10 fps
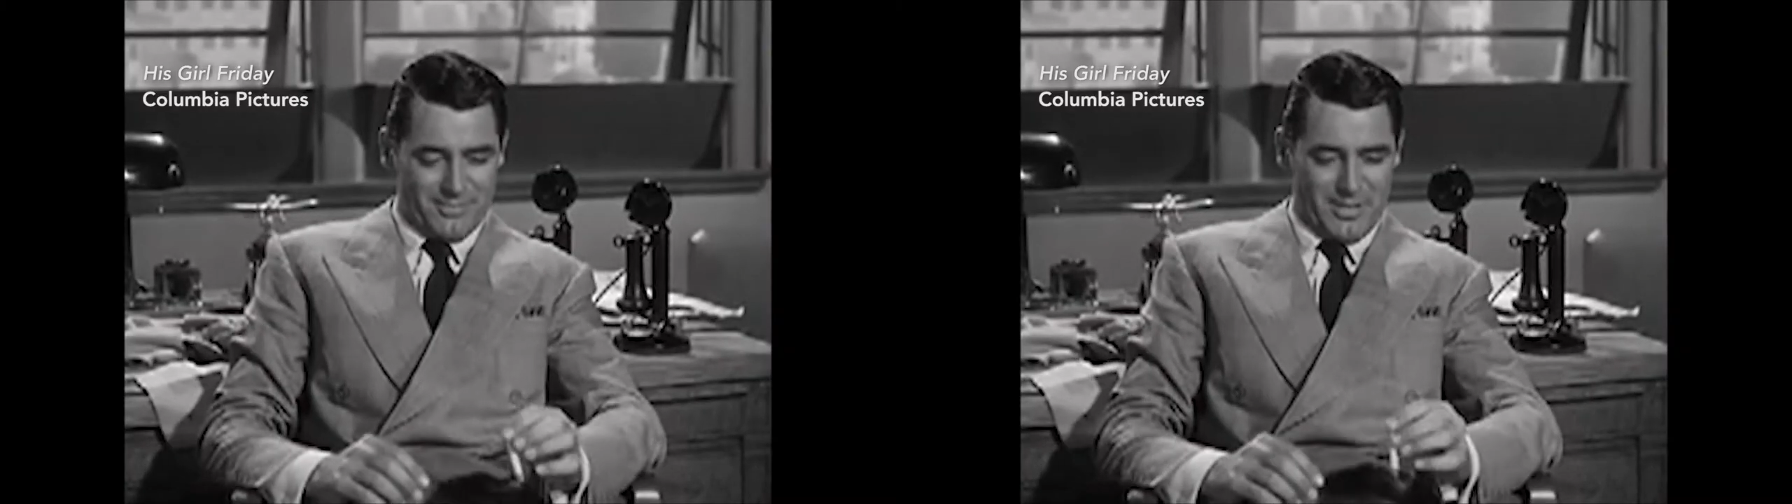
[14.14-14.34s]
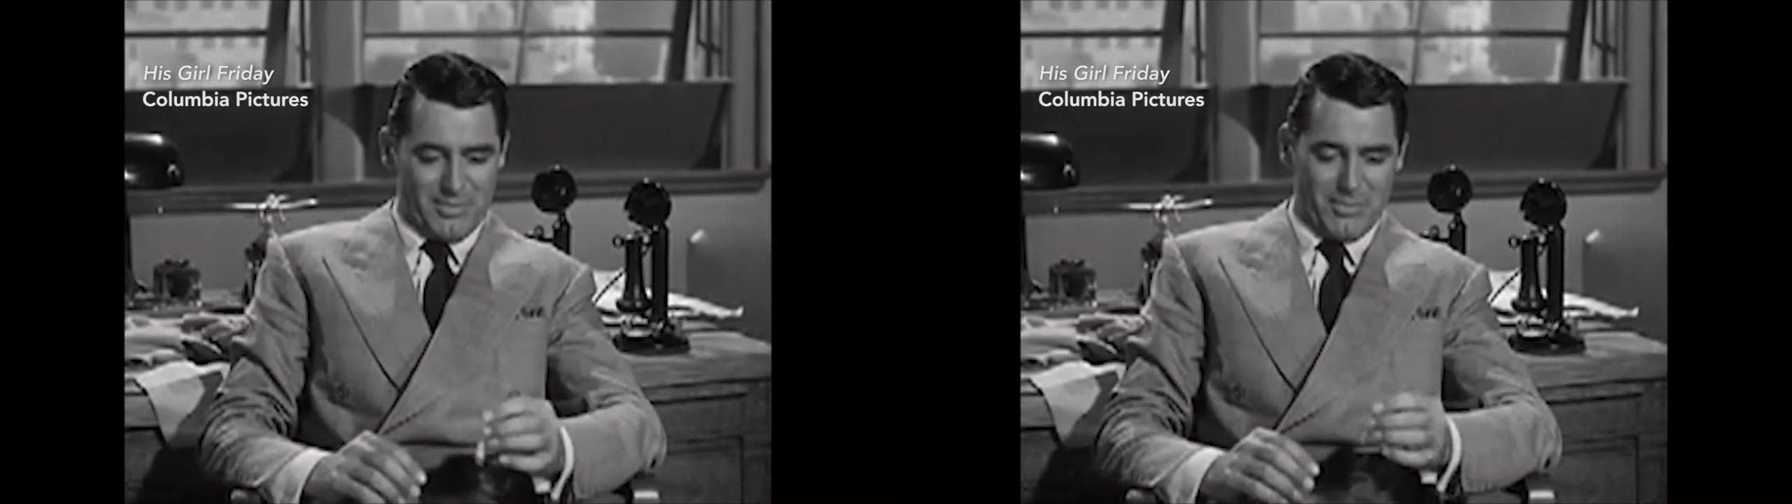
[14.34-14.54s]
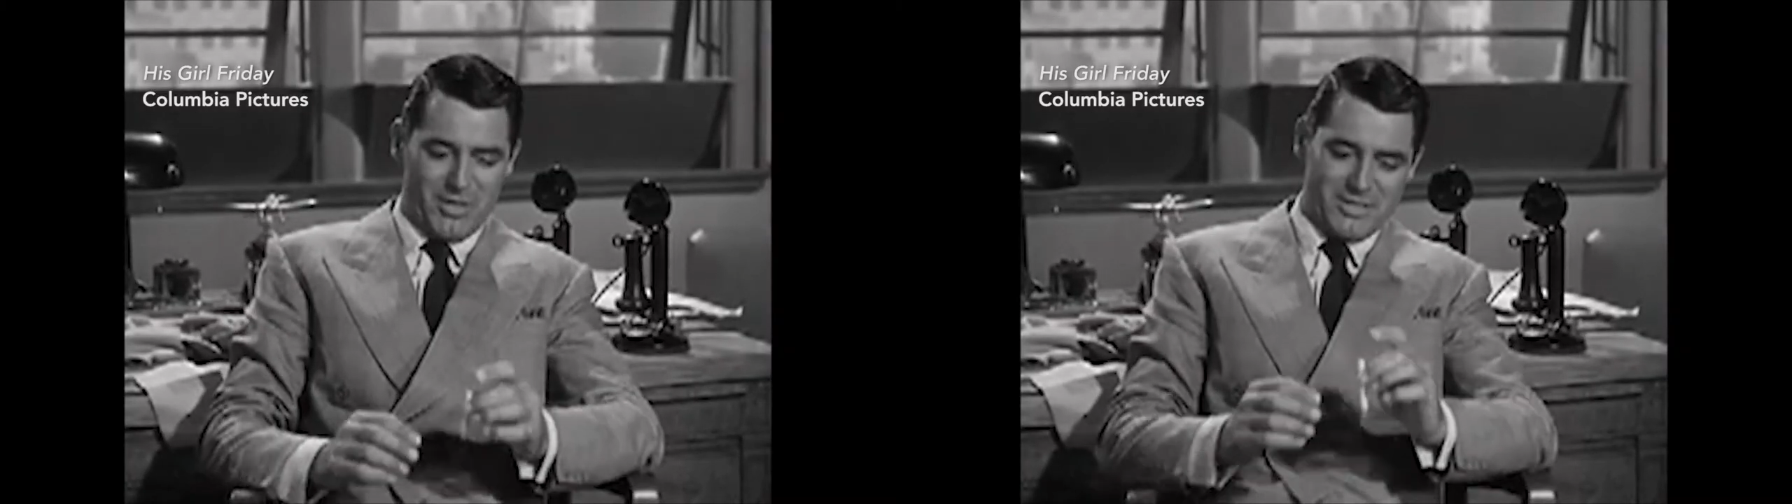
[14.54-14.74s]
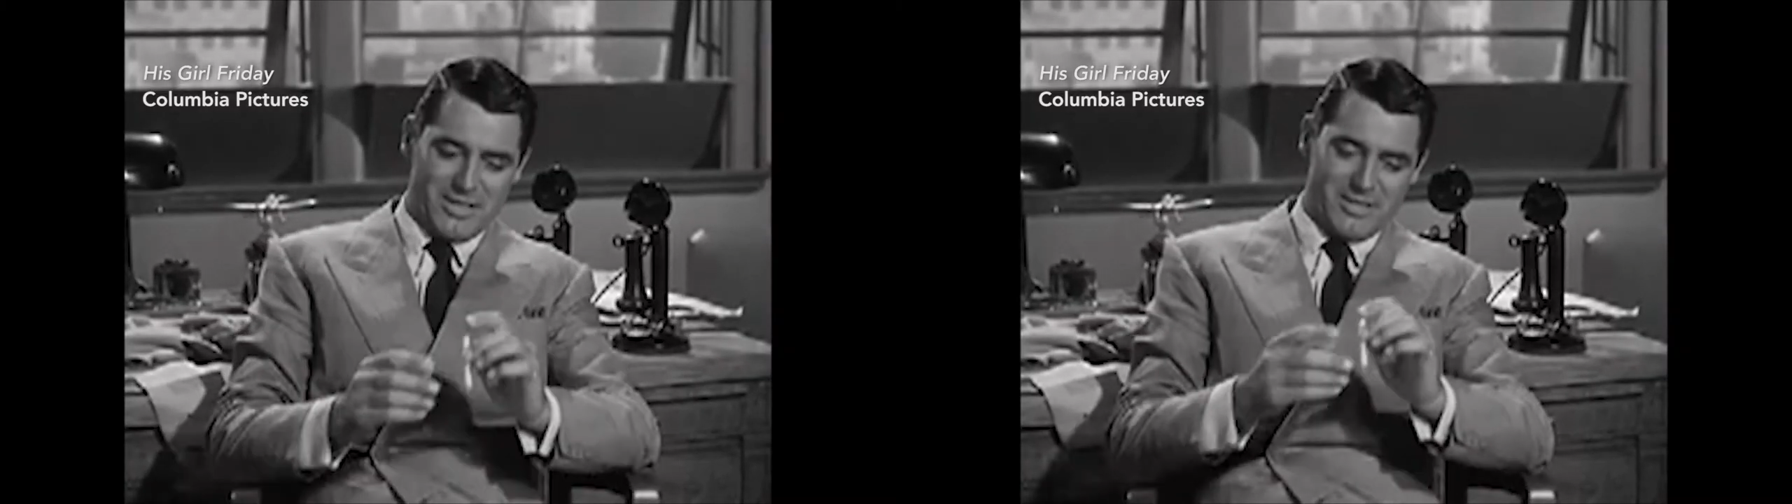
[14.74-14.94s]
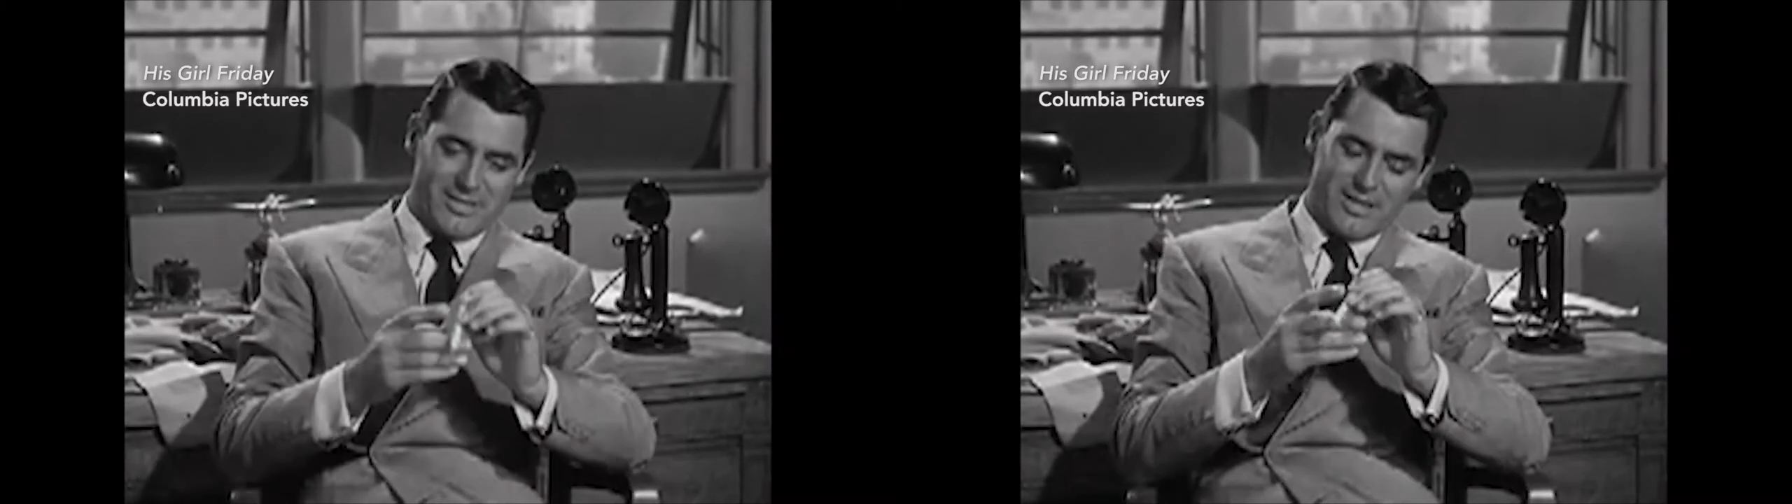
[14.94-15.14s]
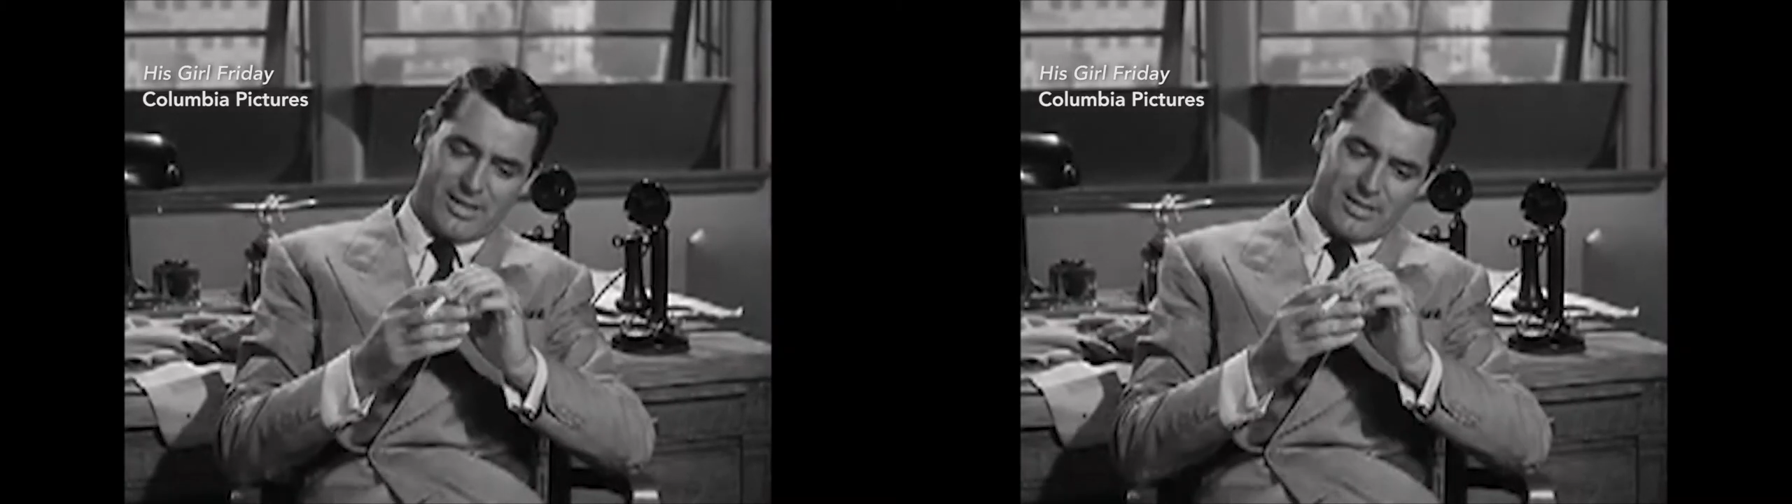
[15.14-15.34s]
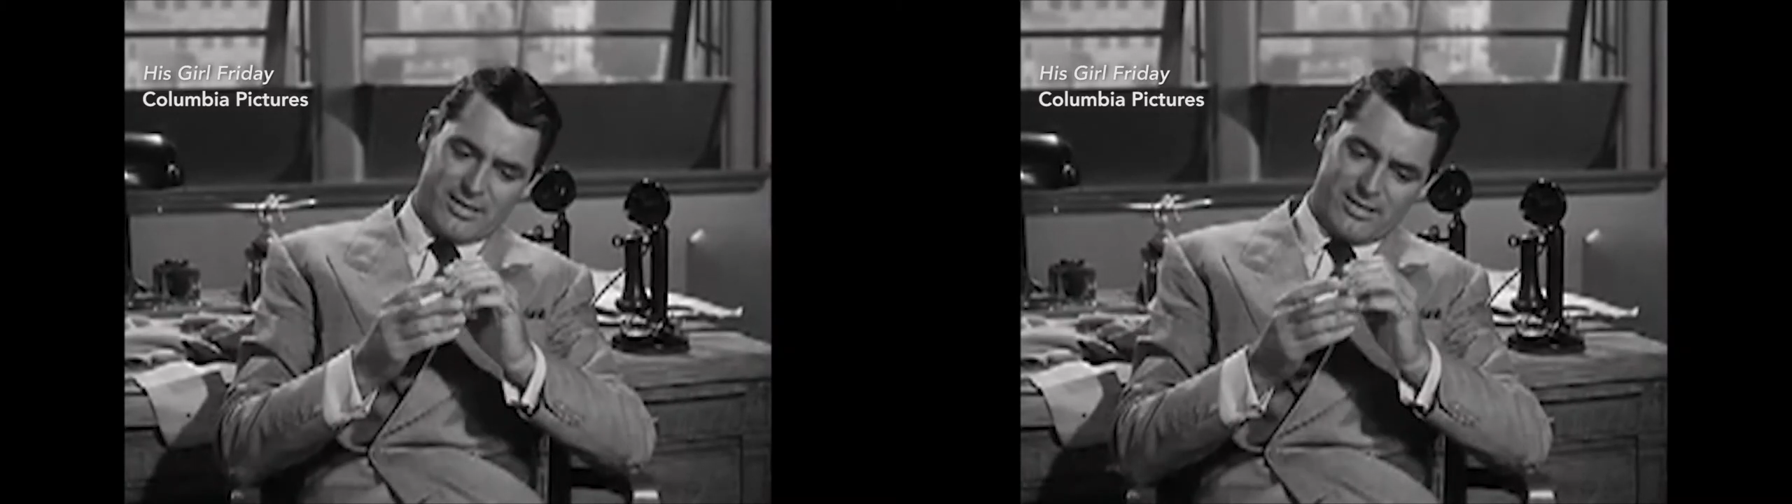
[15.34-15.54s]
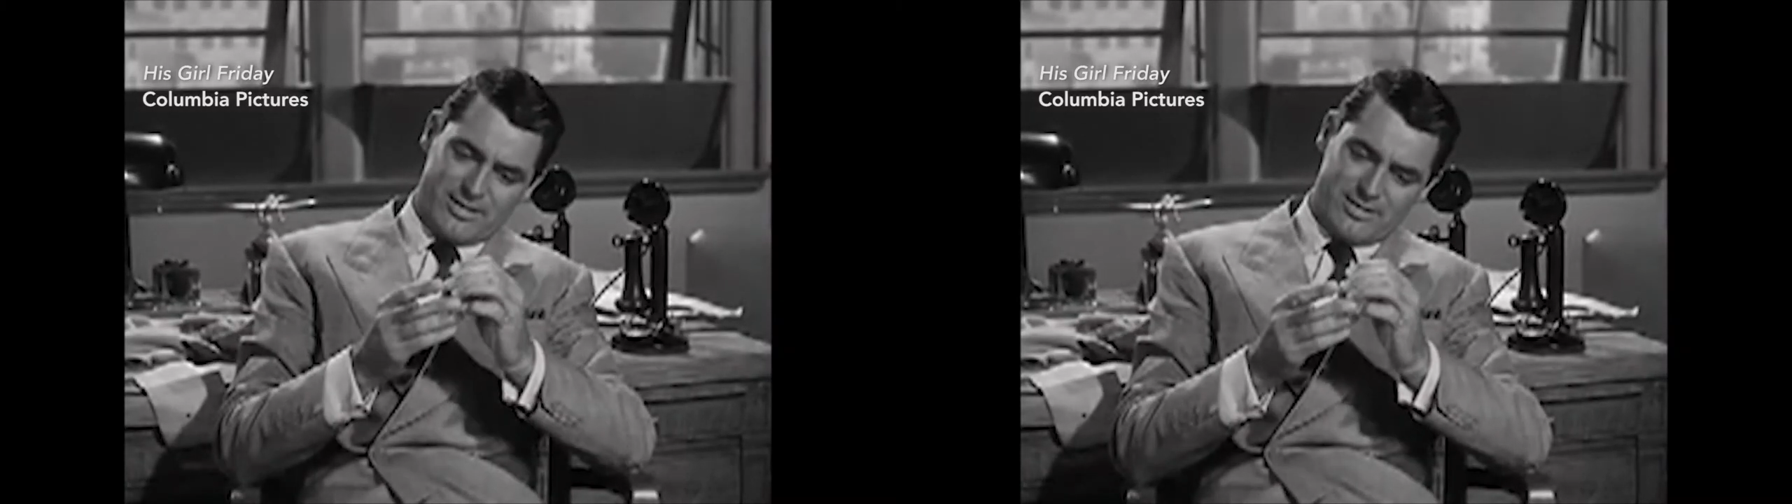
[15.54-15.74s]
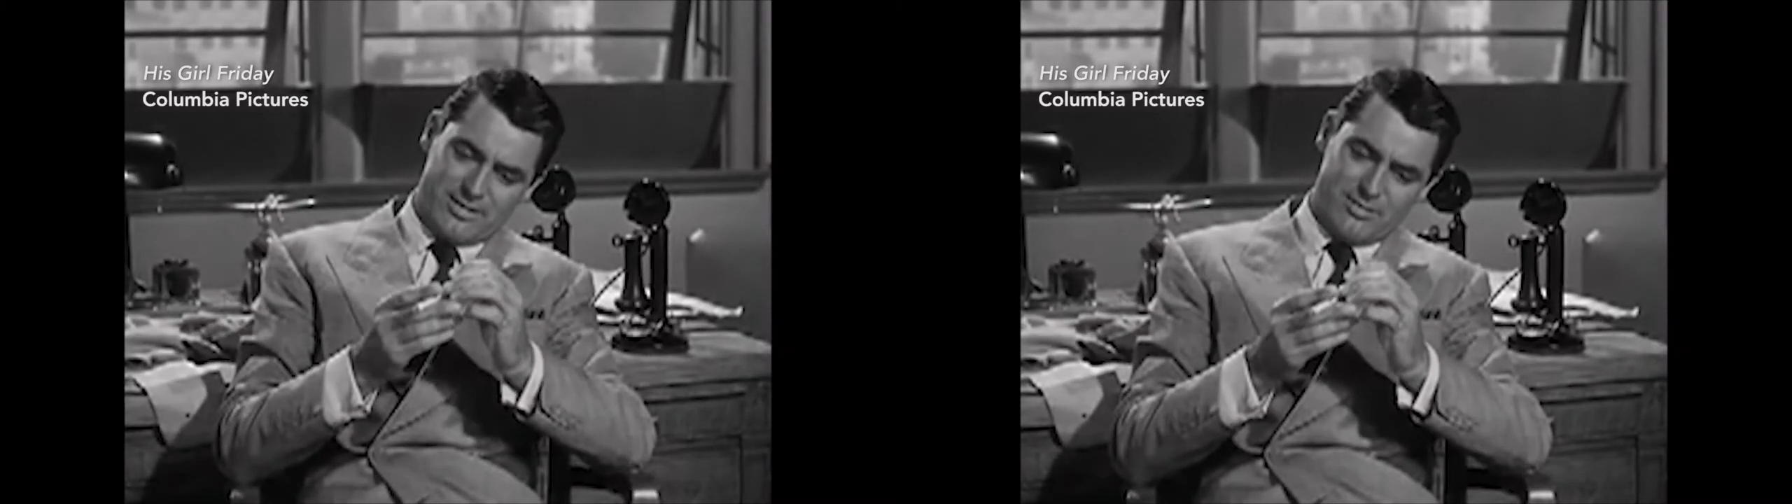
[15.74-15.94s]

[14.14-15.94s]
Maybe it was yesterday, Hildy.